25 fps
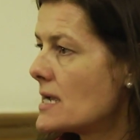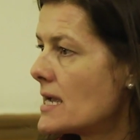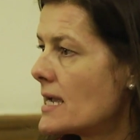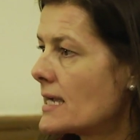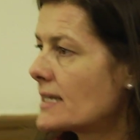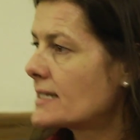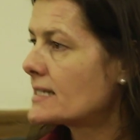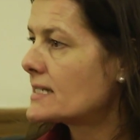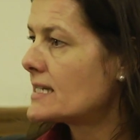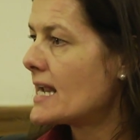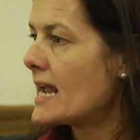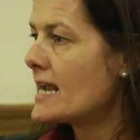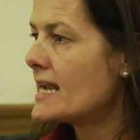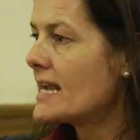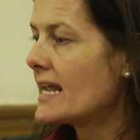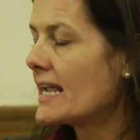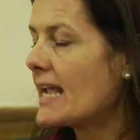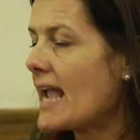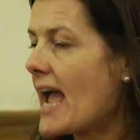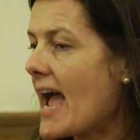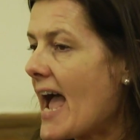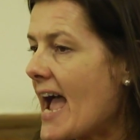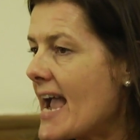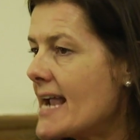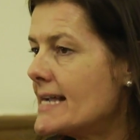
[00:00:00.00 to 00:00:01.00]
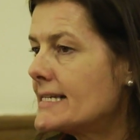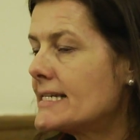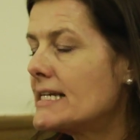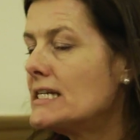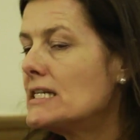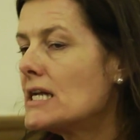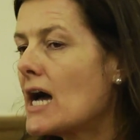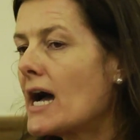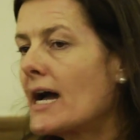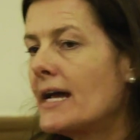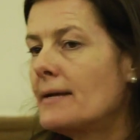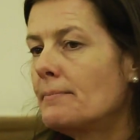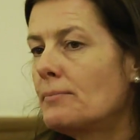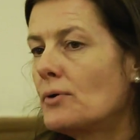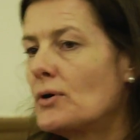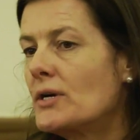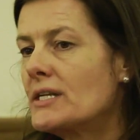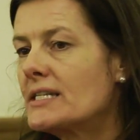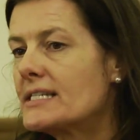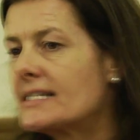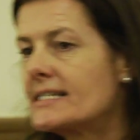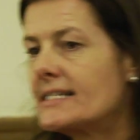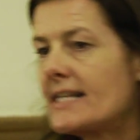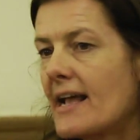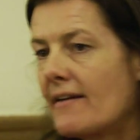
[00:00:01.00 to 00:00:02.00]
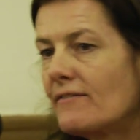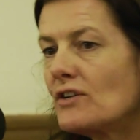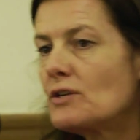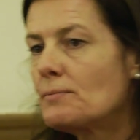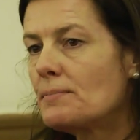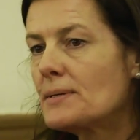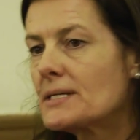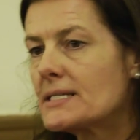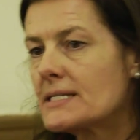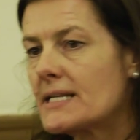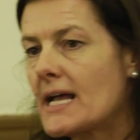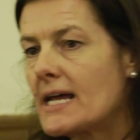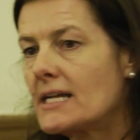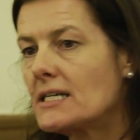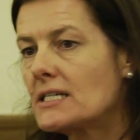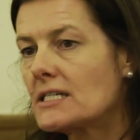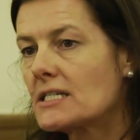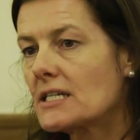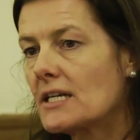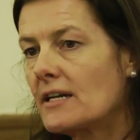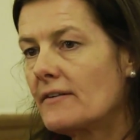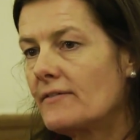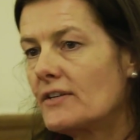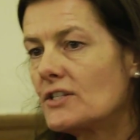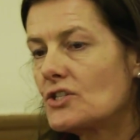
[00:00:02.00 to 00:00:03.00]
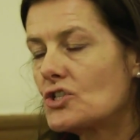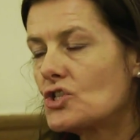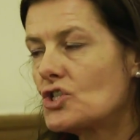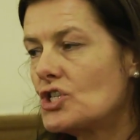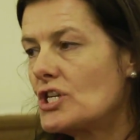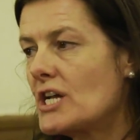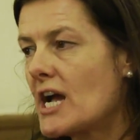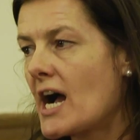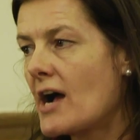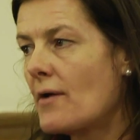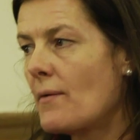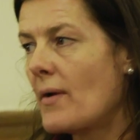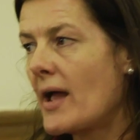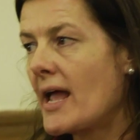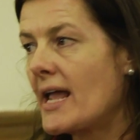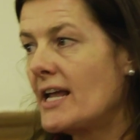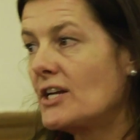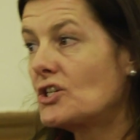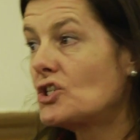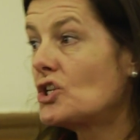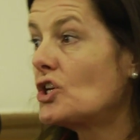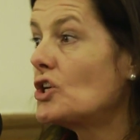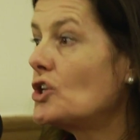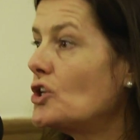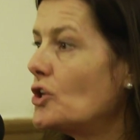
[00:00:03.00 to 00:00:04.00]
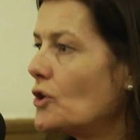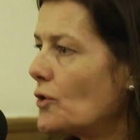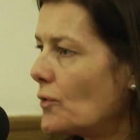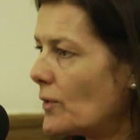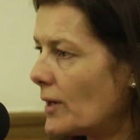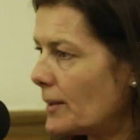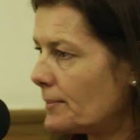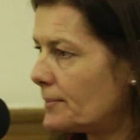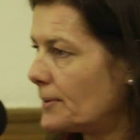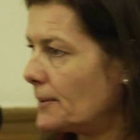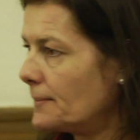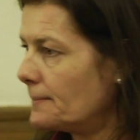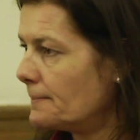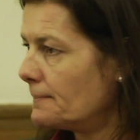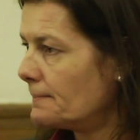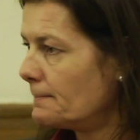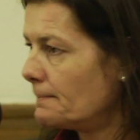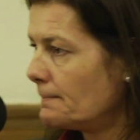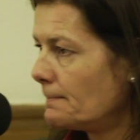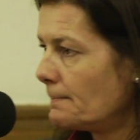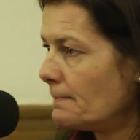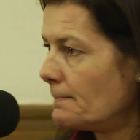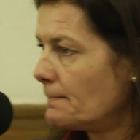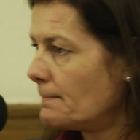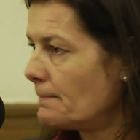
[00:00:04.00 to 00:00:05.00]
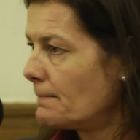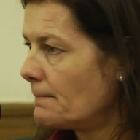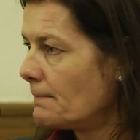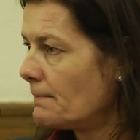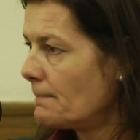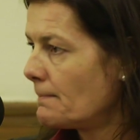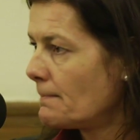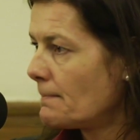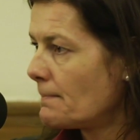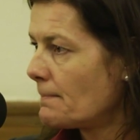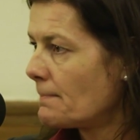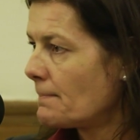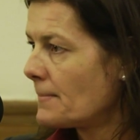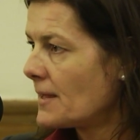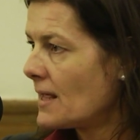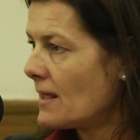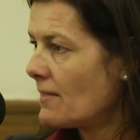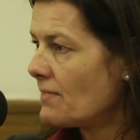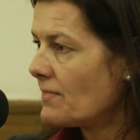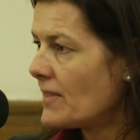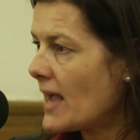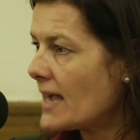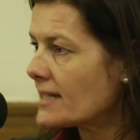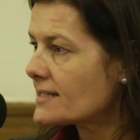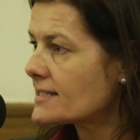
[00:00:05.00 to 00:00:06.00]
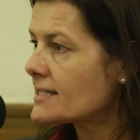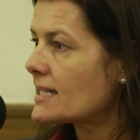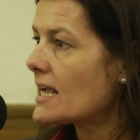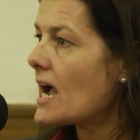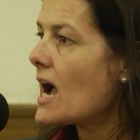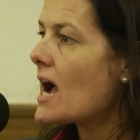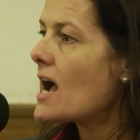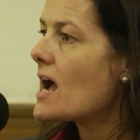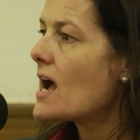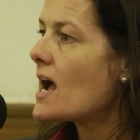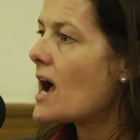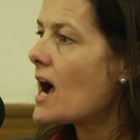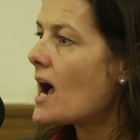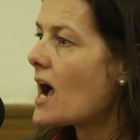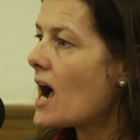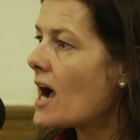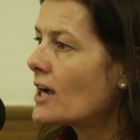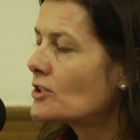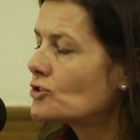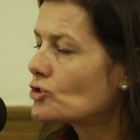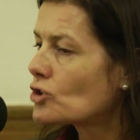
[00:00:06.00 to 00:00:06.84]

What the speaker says: extending 89.7% of its GRA to Europe. That's a